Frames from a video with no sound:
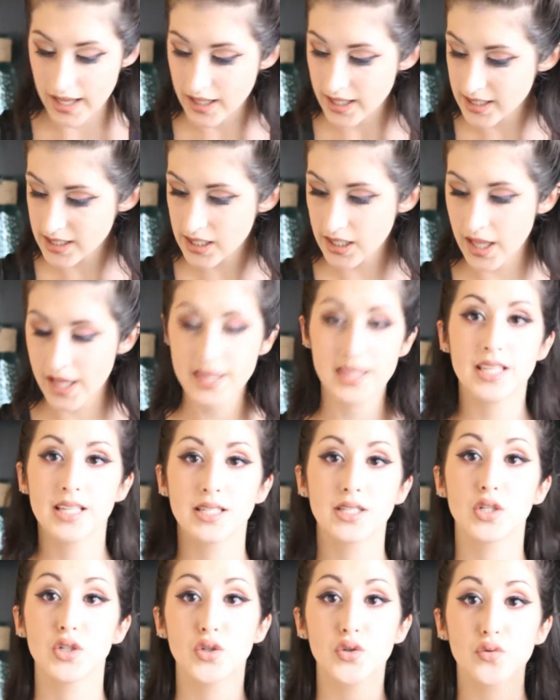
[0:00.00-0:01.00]
like to let
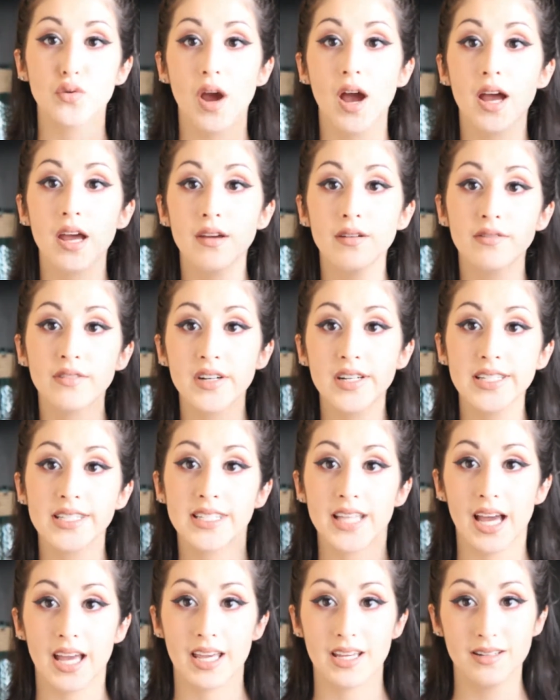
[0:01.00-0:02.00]
this dry for a
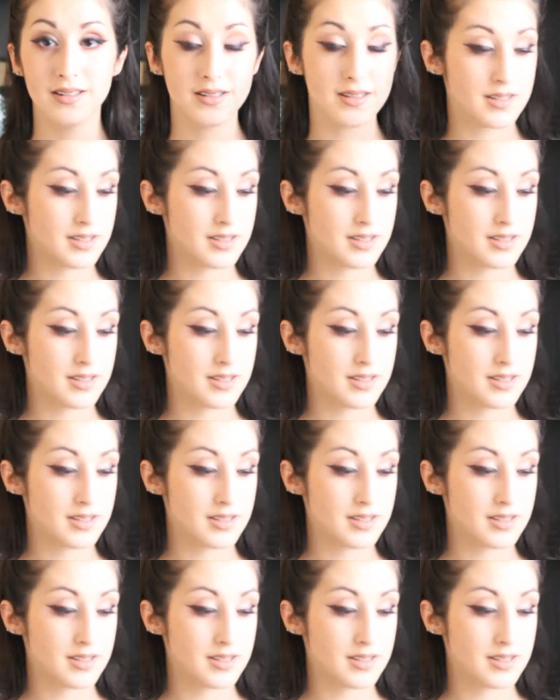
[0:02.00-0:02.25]
second